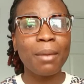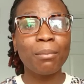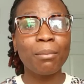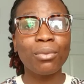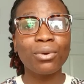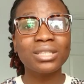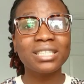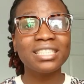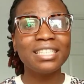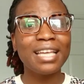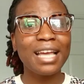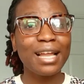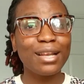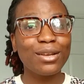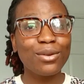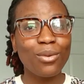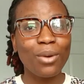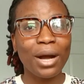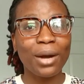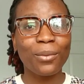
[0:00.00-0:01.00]
Both
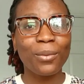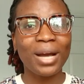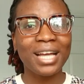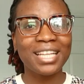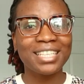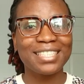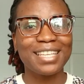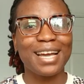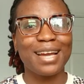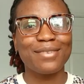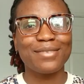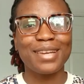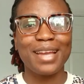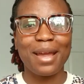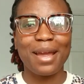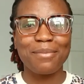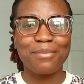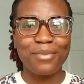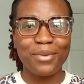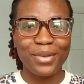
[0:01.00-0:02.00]
yellow and white garri,
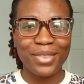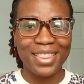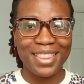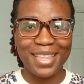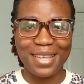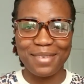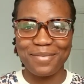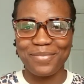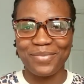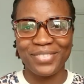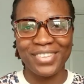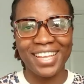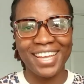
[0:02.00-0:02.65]
I brought them.